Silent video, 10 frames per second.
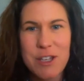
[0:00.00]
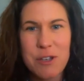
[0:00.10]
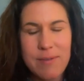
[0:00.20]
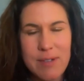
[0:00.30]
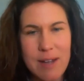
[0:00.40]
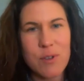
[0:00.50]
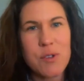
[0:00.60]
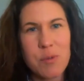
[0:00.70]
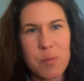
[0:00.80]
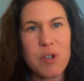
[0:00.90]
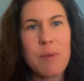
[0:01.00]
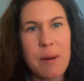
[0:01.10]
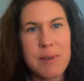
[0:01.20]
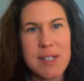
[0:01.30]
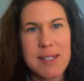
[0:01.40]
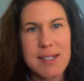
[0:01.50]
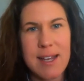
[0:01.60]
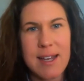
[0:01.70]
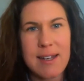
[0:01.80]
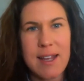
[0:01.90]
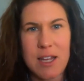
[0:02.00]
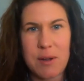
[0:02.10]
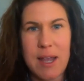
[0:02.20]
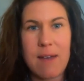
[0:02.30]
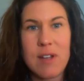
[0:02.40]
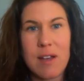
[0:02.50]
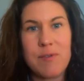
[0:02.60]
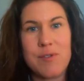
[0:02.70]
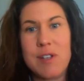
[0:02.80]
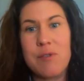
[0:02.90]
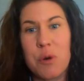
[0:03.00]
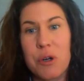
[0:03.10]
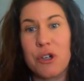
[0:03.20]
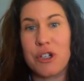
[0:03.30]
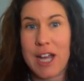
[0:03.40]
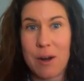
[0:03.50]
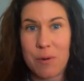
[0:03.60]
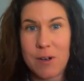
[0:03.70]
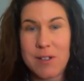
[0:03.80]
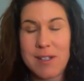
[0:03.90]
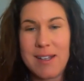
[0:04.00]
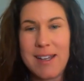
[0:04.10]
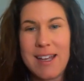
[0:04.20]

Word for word: you have to have those prerequisites done and you have to have 54 earned hours.